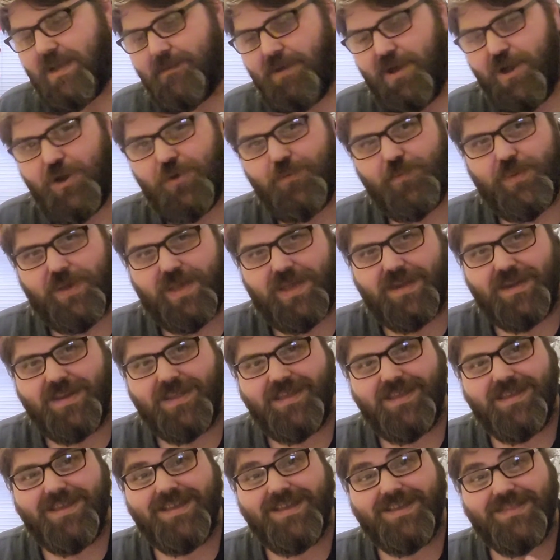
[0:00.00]
I'm hoping
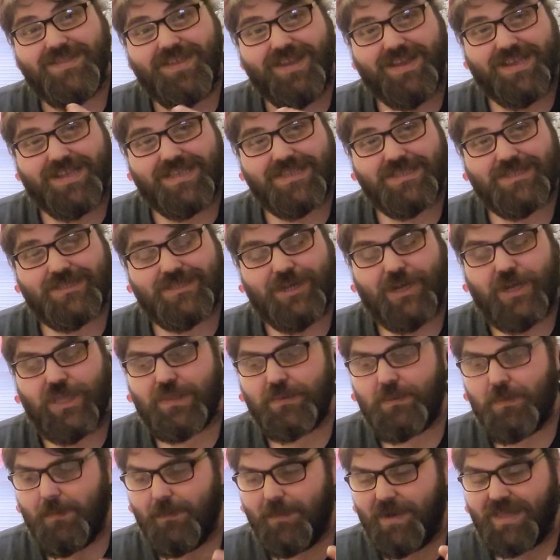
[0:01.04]
that I can start
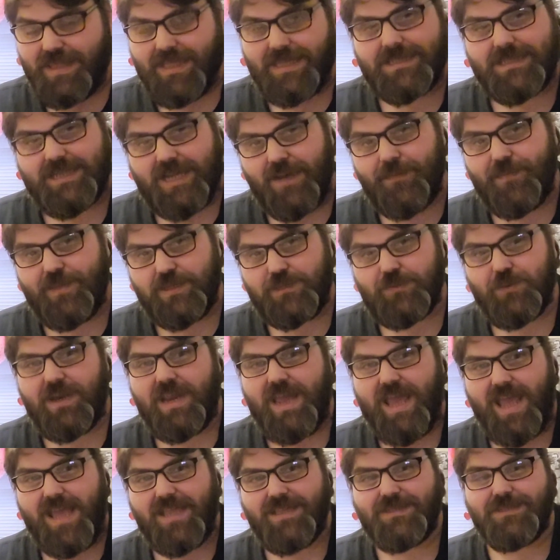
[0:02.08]
them, and by the time this one
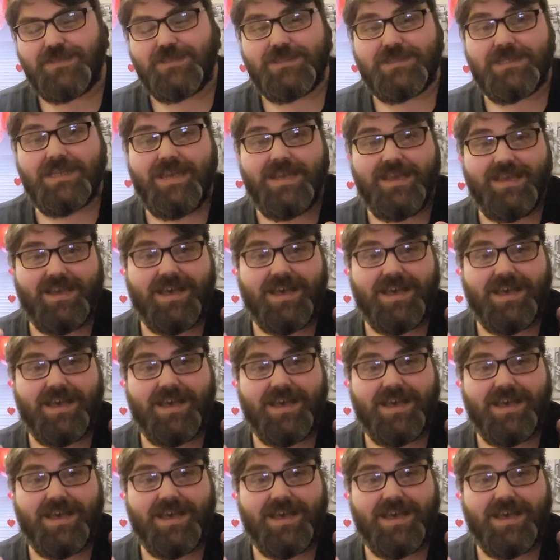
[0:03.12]
ends,